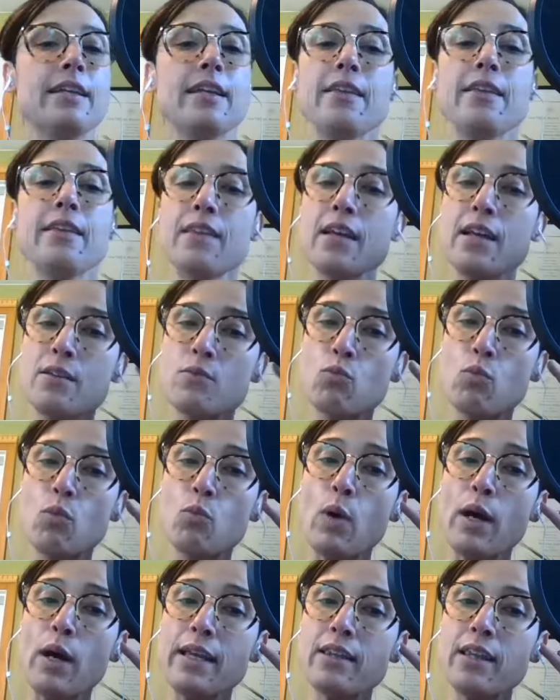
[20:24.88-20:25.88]
and, and
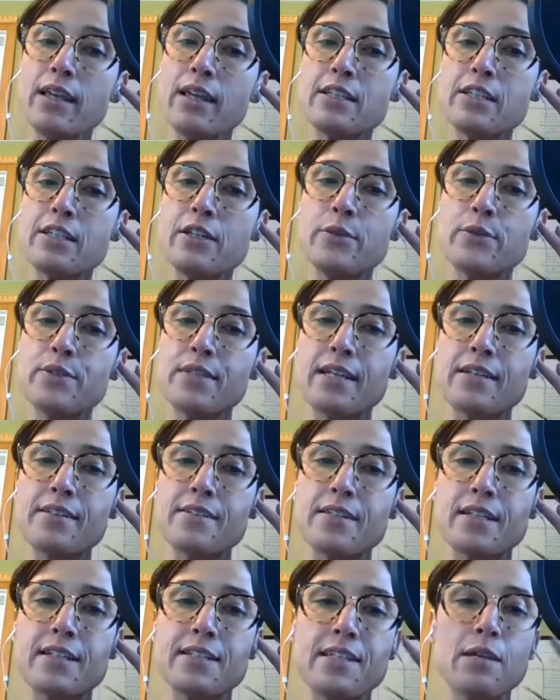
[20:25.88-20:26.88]
why I like to use that as
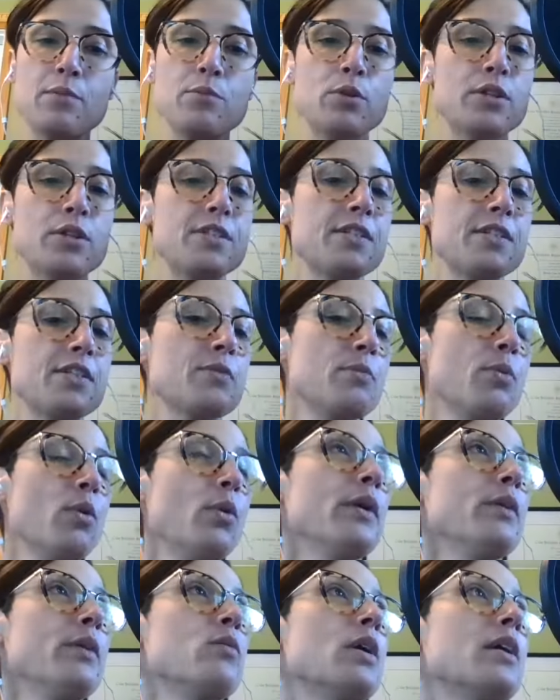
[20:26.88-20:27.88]
an example, because his
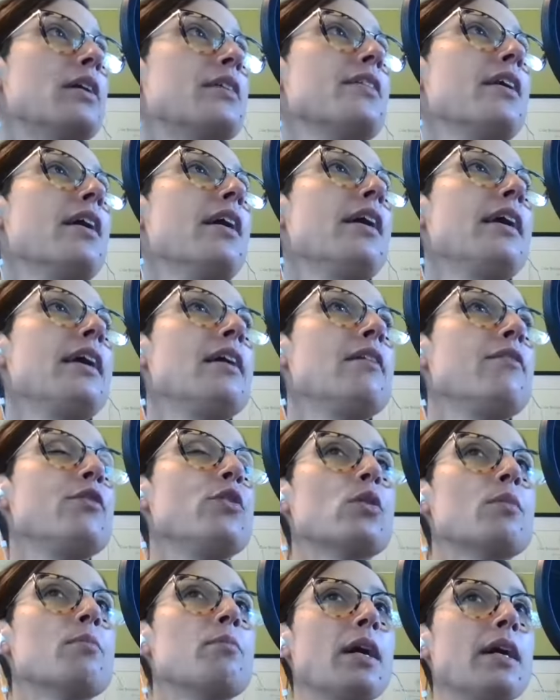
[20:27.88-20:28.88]
point was if
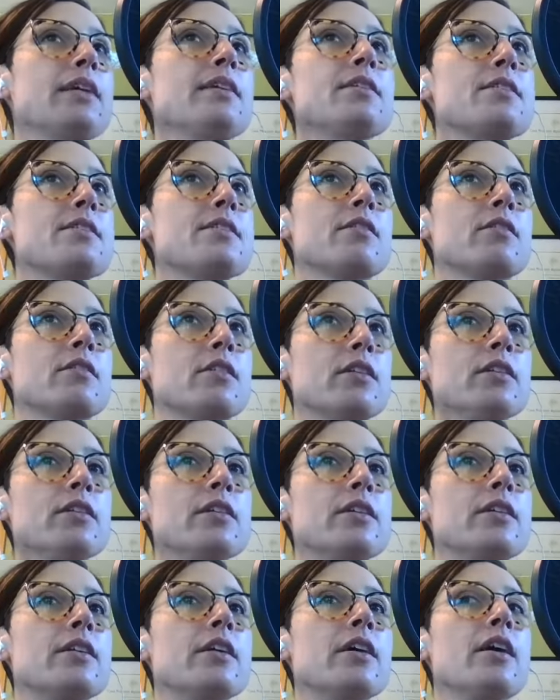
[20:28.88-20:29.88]
your mind is still
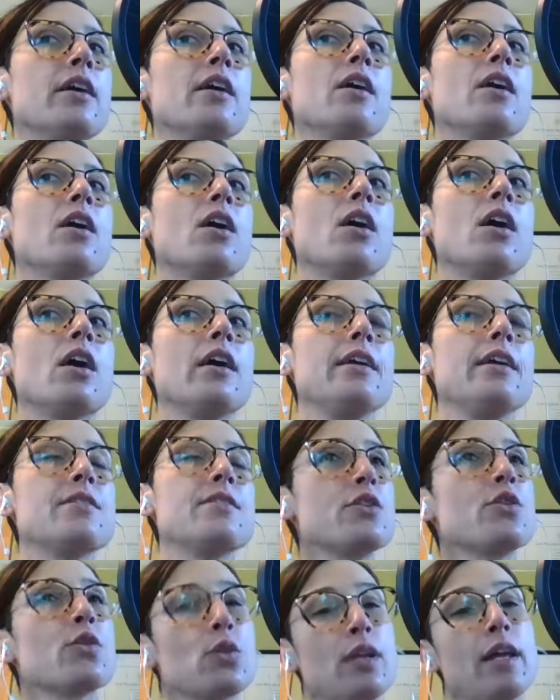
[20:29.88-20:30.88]
good, isn't
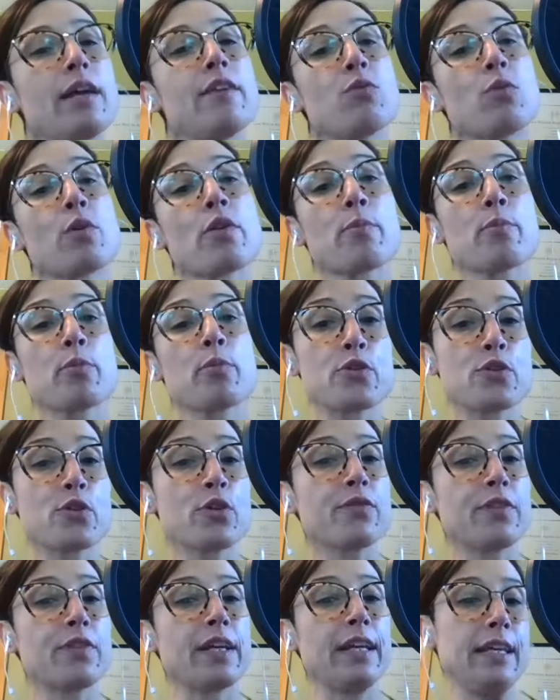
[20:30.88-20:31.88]
your life worth
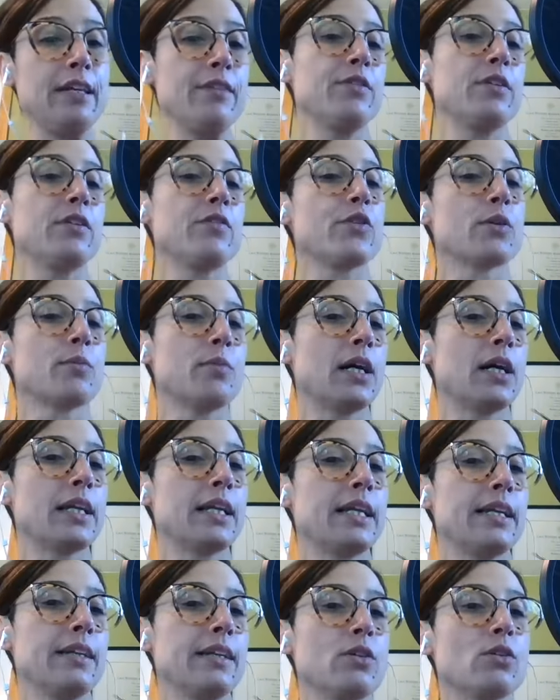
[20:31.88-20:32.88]
preserving, even if your body
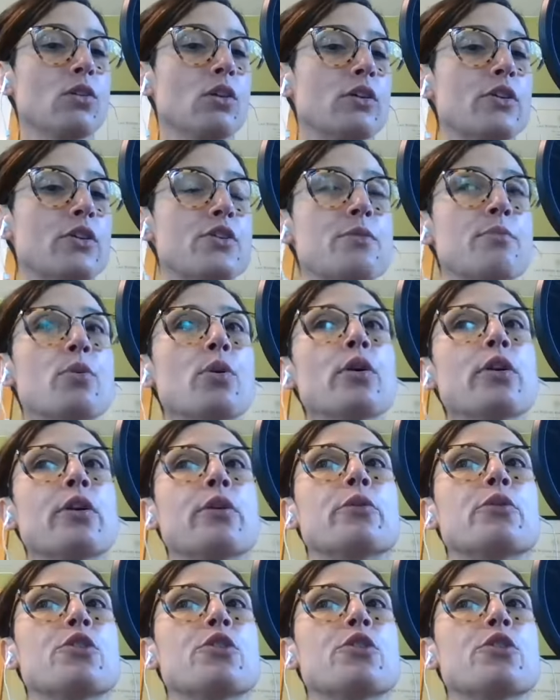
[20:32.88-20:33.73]
can no longer support you?